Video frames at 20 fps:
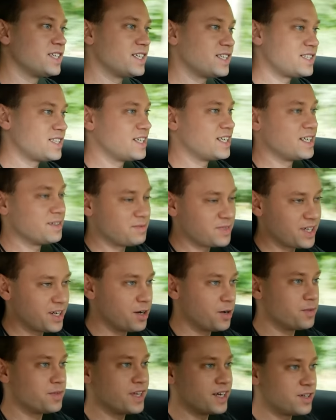that, you
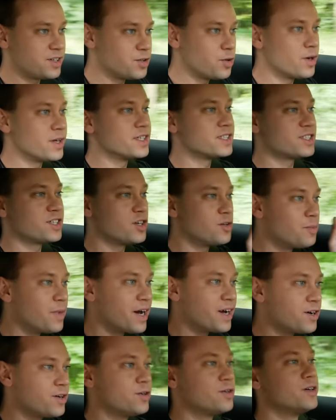know, they do all these little
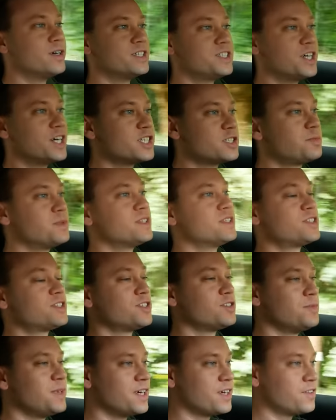micro adjustments
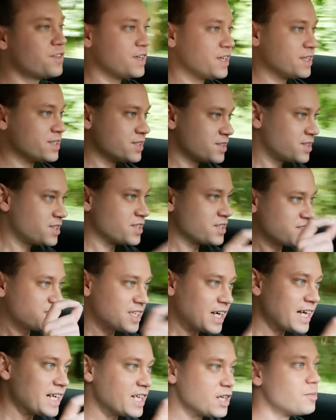to make things just
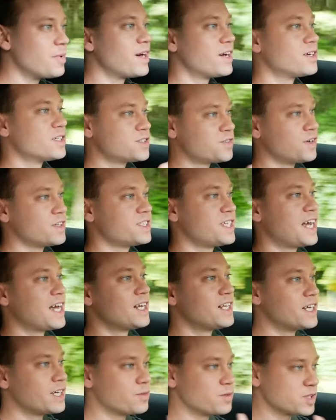slightly better as far as
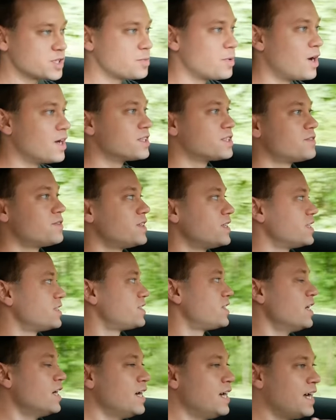handling and responsiveness
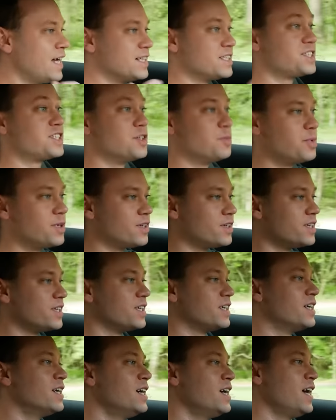and
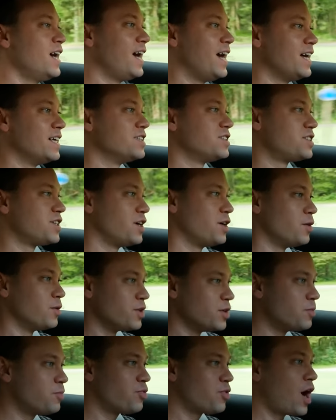stability. And so
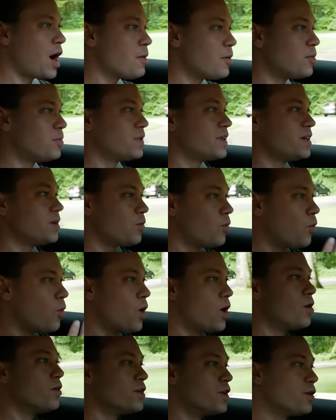you probably
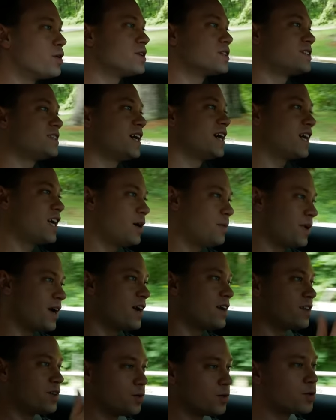won't notice that coming
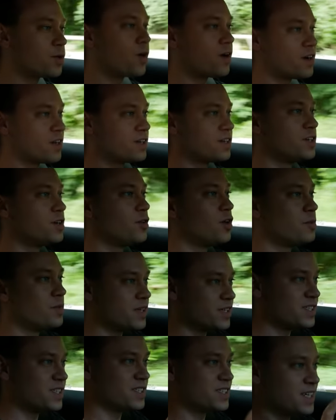out of the old car into the new one, but
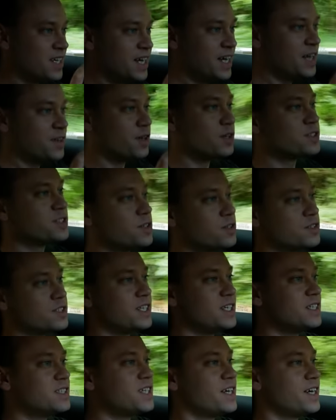it's just those little
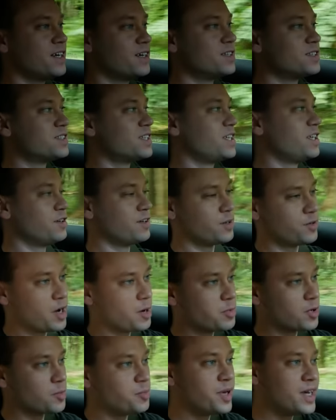details that, you know, they were
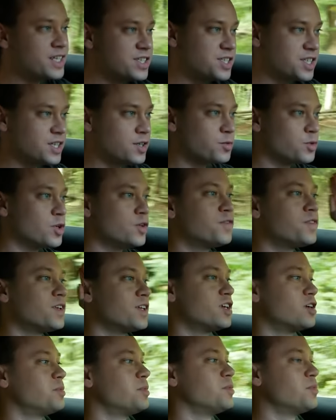able to pinch in the roof a
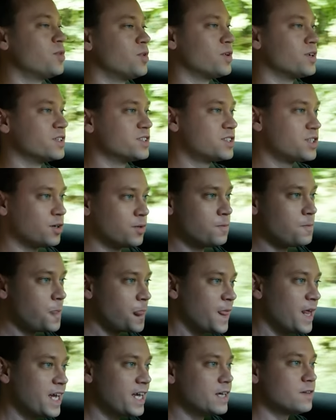little bit more. And so
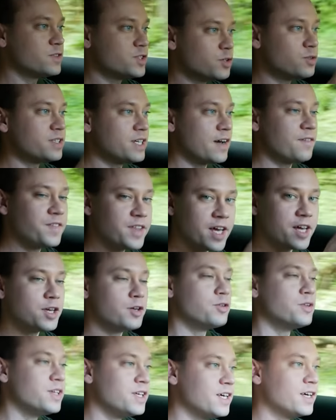it gives you definitely
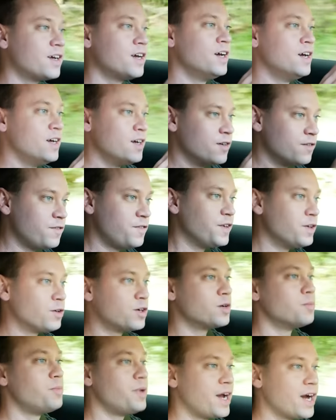a unique feel
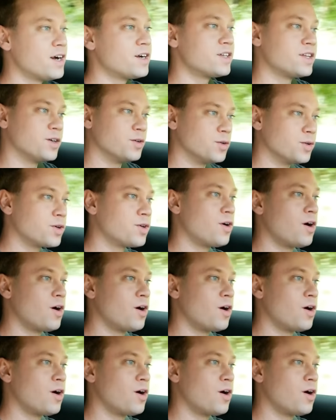compared to the old